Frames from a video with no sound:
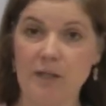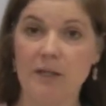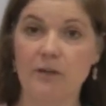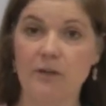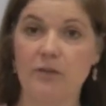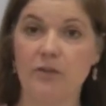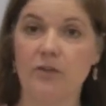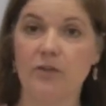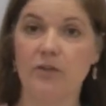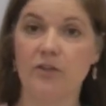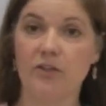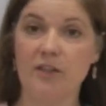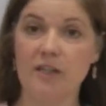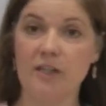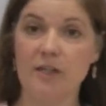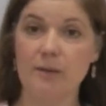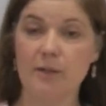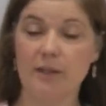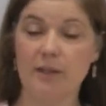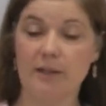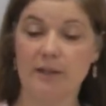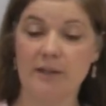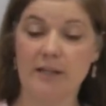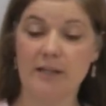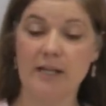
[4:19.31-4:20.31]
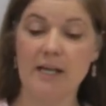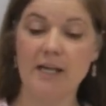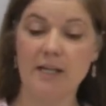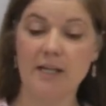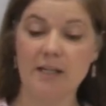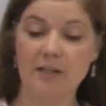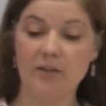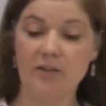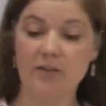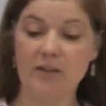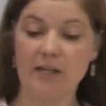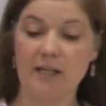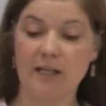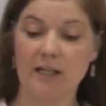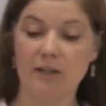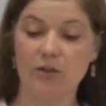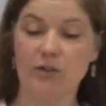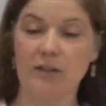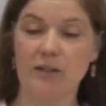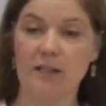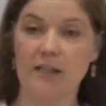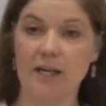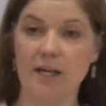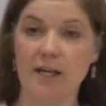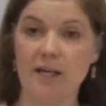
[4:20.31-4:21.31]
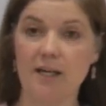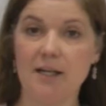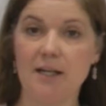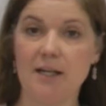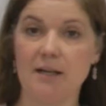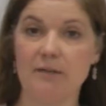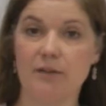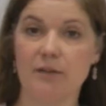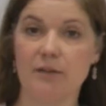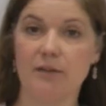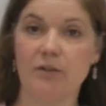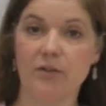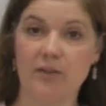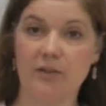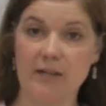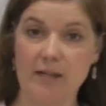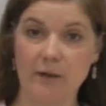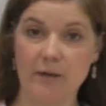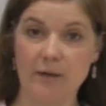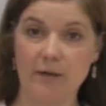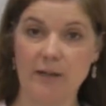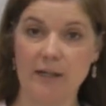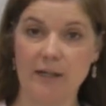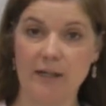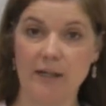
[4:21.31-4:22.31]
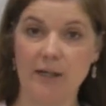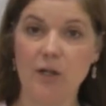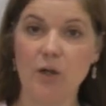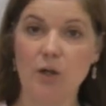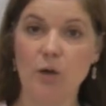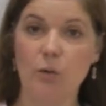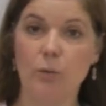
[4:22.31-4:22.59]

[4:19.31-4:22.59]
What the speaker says: to see whether there is actually any evidence out there